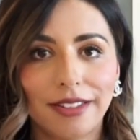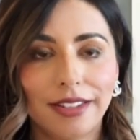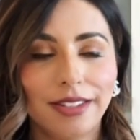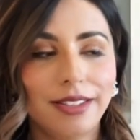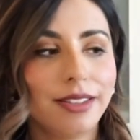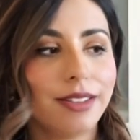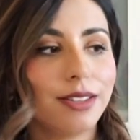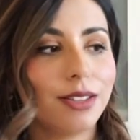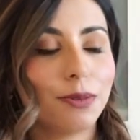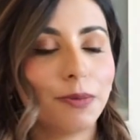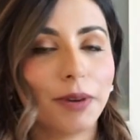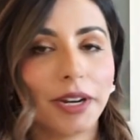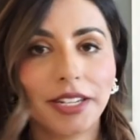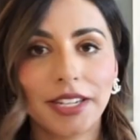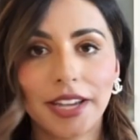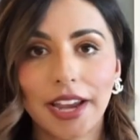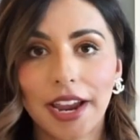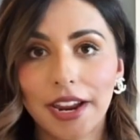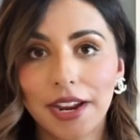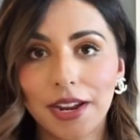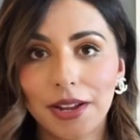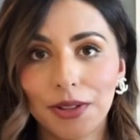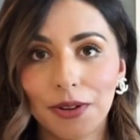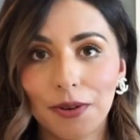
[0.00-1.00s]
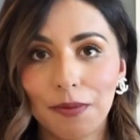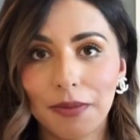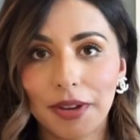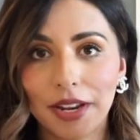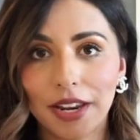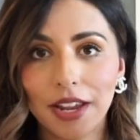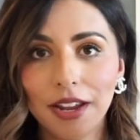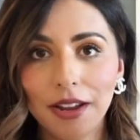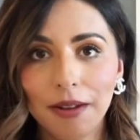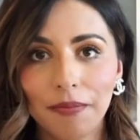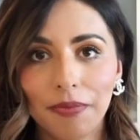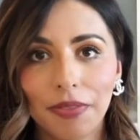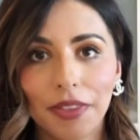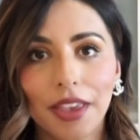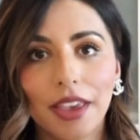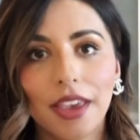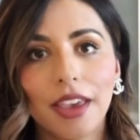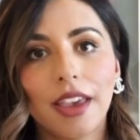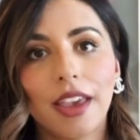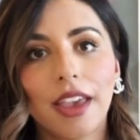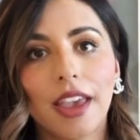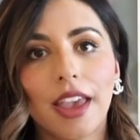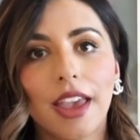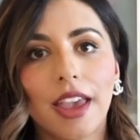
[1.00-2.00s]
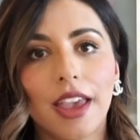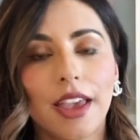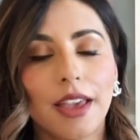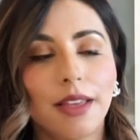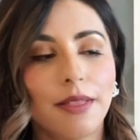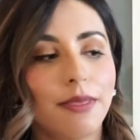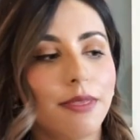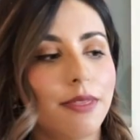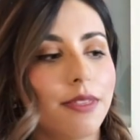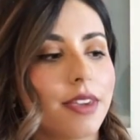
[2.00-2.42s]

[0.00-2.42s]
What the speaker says: This is a rectangular mini in